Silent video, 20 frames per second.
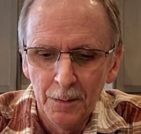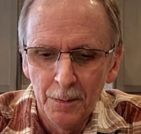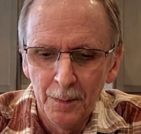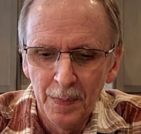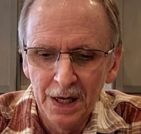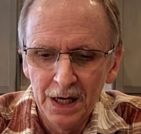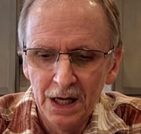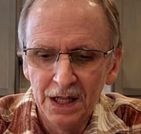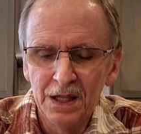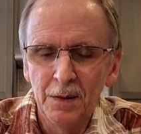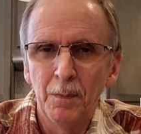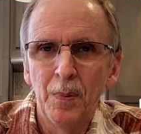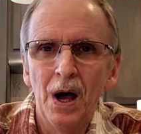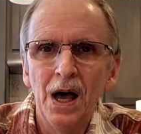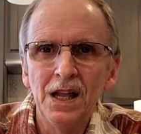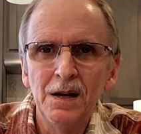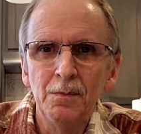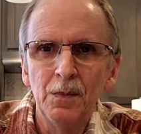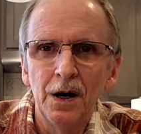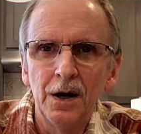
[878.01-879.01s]
but on the
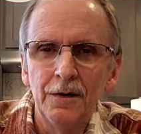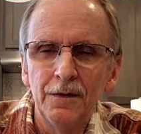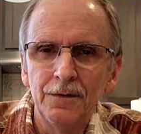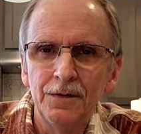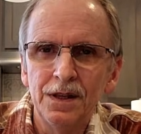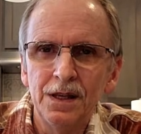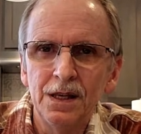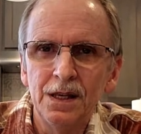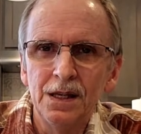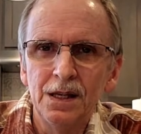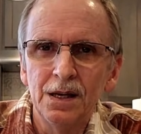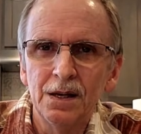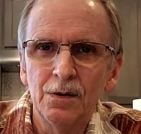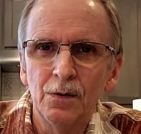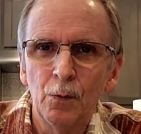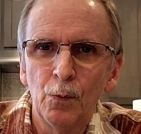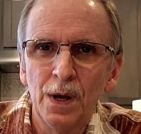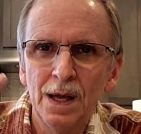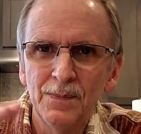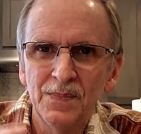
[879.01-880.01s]
bottom of the
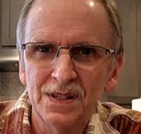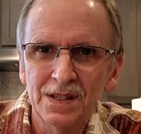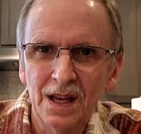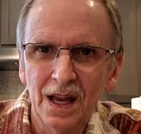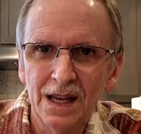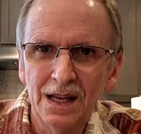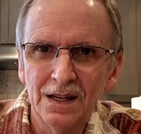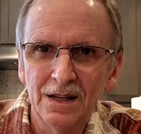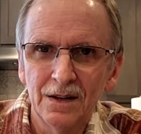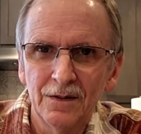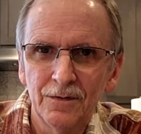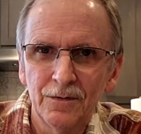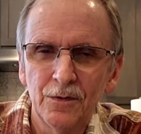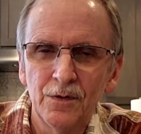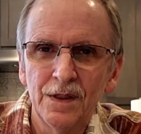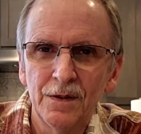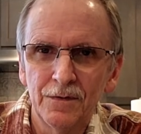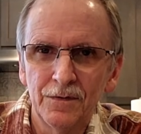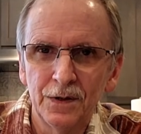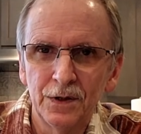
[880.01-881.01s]
website
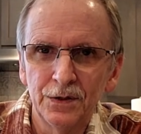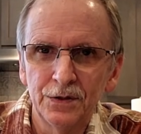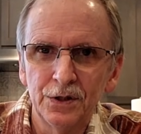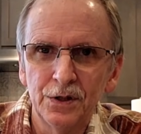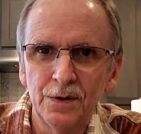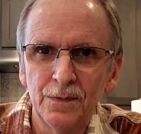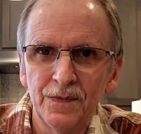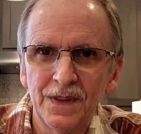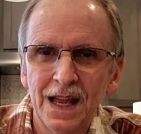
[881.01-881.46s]
for the filter,